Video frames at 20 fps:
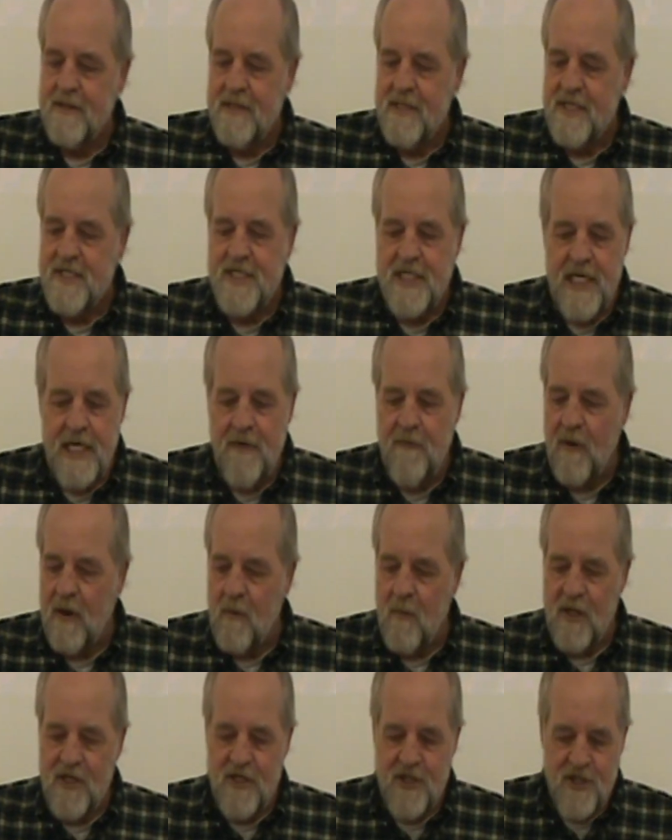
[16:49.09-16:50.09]
scenery
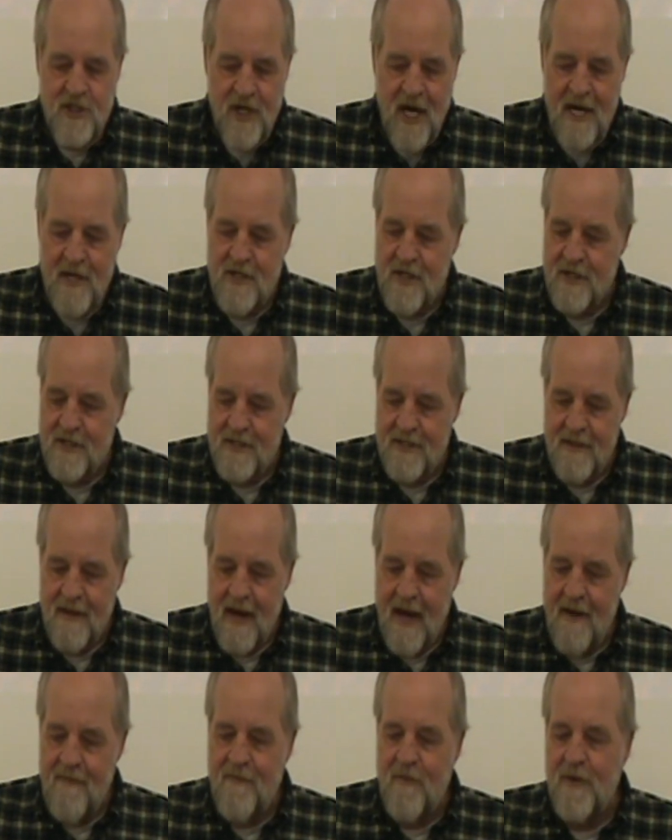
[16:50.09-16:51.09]
which changes
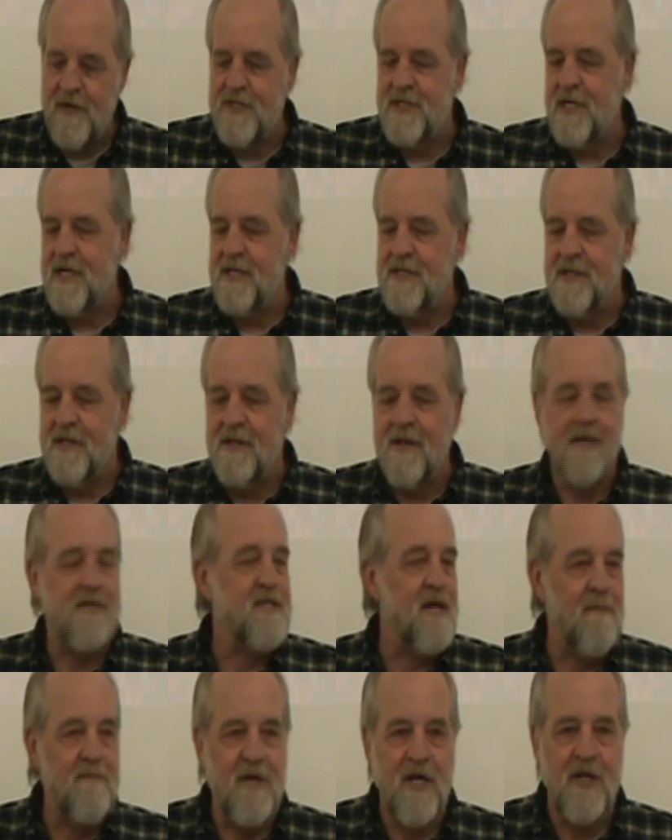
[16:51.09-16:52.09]
every season to
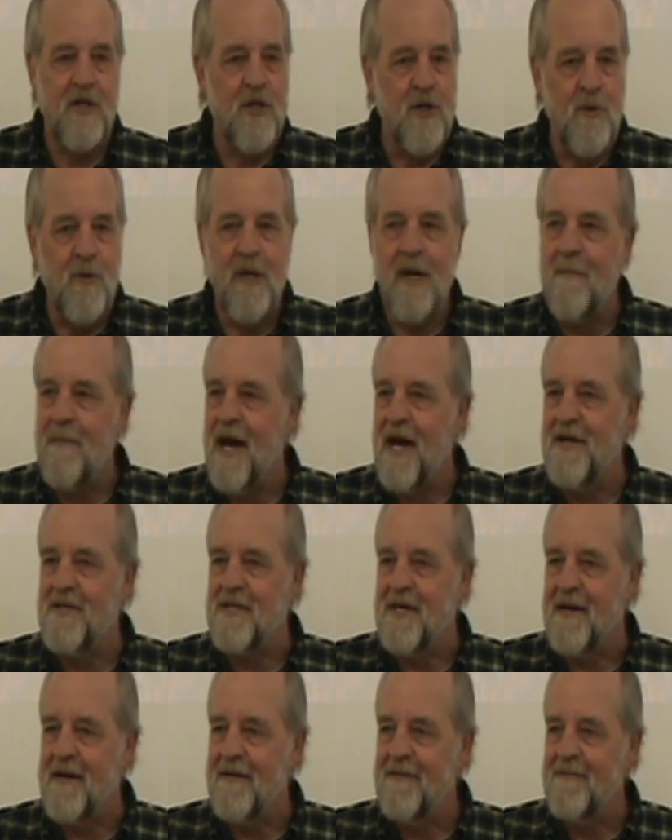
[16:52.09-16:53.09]
something new and amazing.